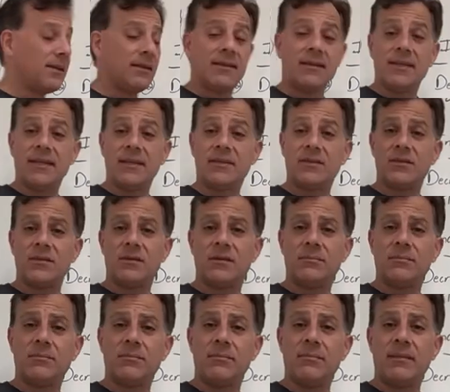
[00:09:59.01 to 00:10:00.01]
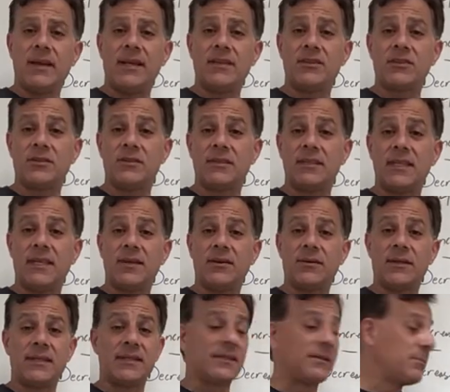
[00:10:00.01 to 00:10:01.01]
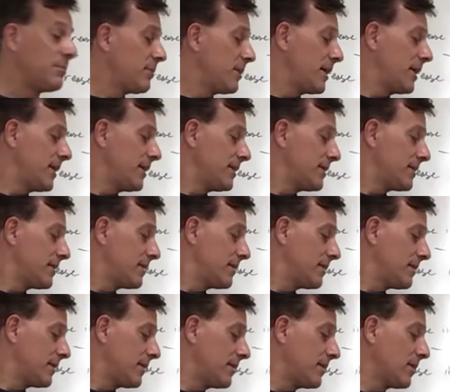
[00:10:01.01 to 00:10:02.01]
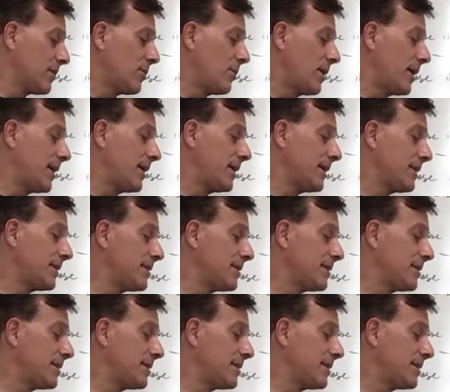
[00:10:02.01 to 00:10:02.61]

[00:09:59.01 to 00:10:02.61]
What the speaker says: leads to a major decrease in price, and the quantity is